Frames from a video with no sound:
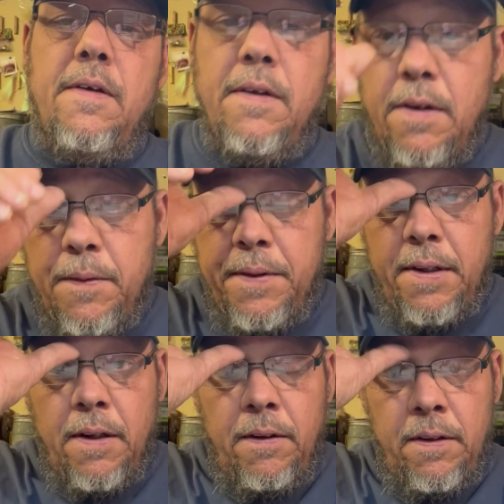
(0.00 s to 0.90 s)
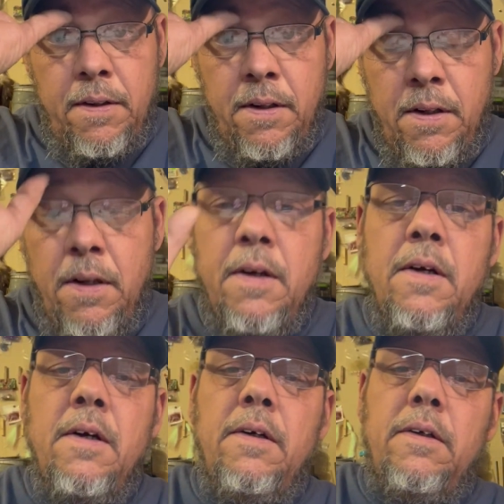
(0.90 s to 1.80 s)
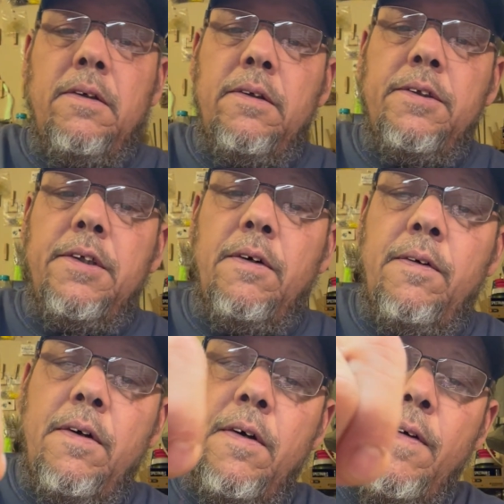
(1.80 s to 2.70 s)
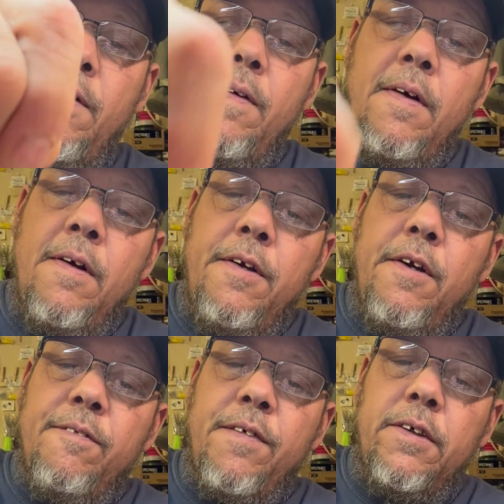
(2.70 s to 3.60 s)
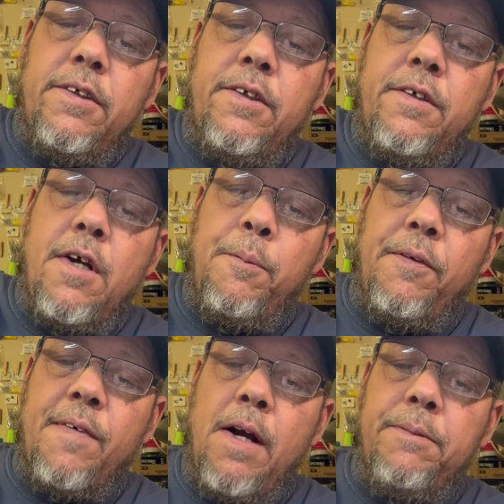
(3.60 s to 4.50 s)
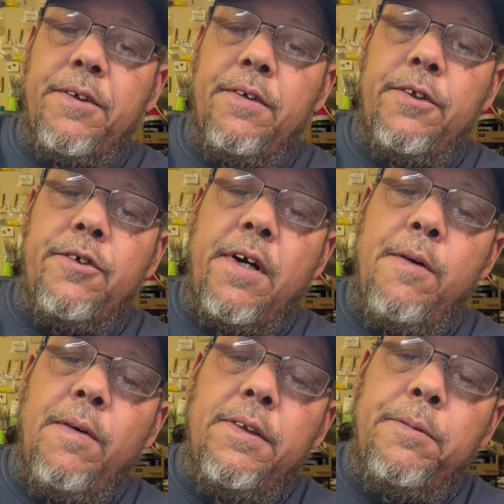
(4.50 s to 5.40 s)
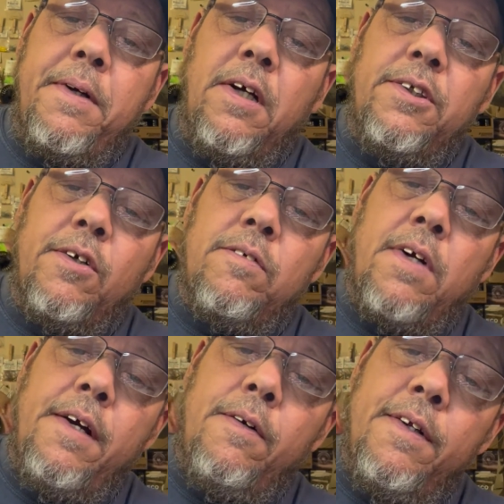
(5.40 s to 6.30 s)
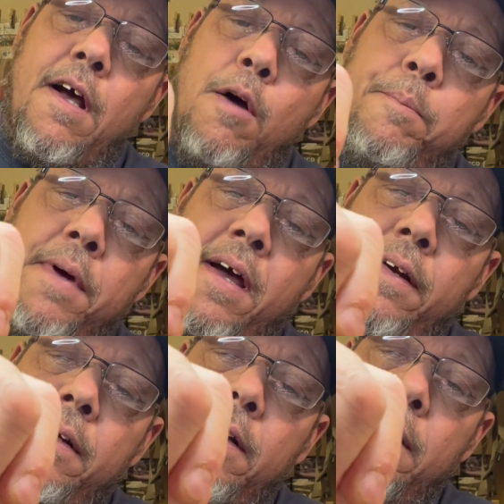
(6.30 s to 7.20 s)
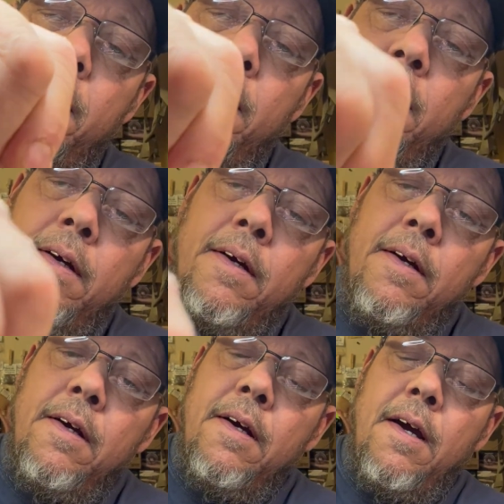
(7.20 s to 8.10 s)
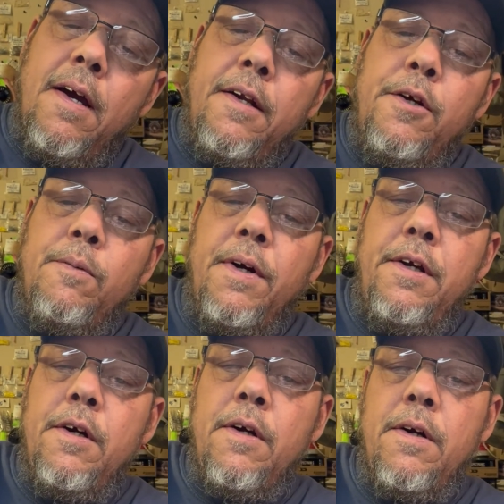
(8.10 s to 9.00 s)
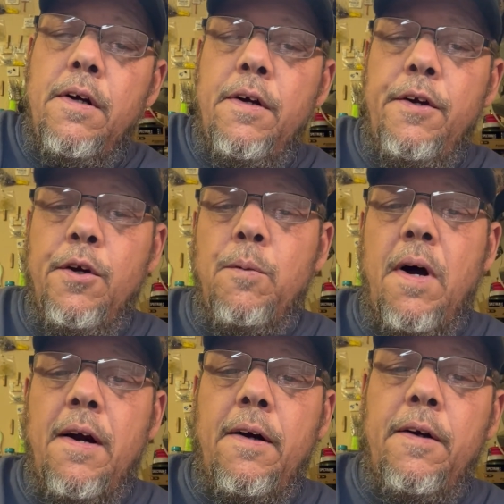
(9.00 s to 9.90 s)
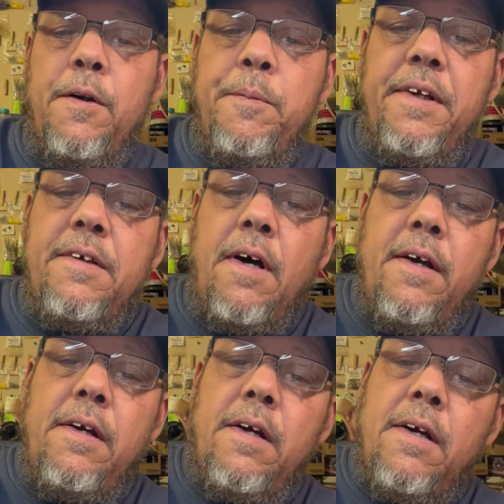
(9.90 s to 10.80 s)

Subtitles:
There we go. So your first couple wraps are the tricky ones because they're right on that bend, and you want your wire to be tight